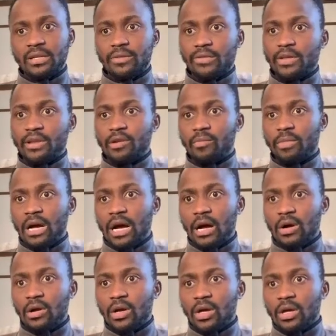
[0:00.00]
thing
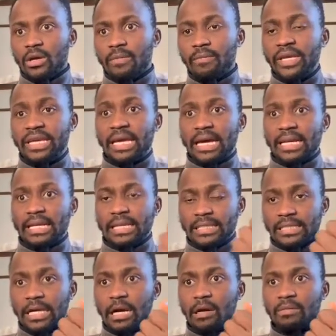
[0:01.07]
about me getting a
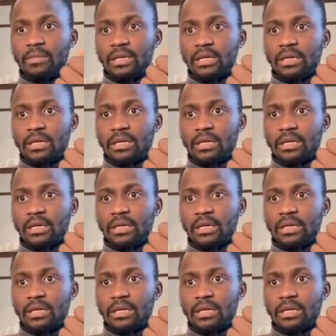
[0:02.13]
job